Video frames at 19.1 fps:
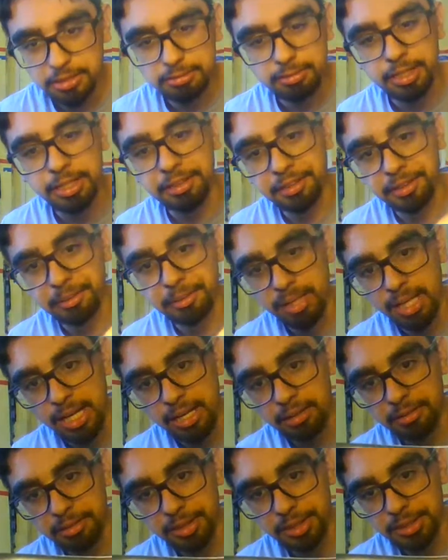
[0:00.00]
regular black
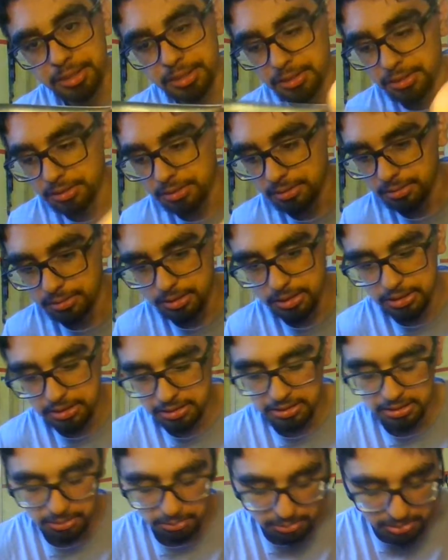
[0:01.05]
grease. It doesn't
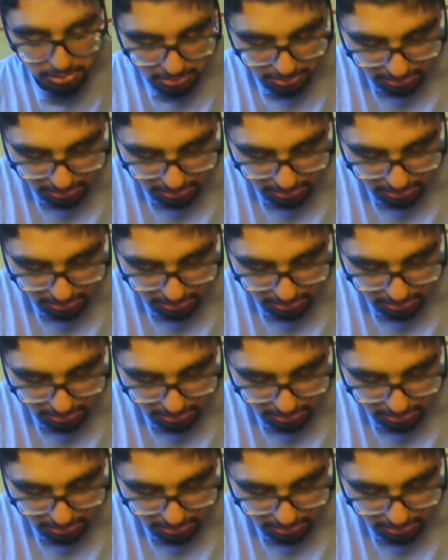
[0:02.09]
need to be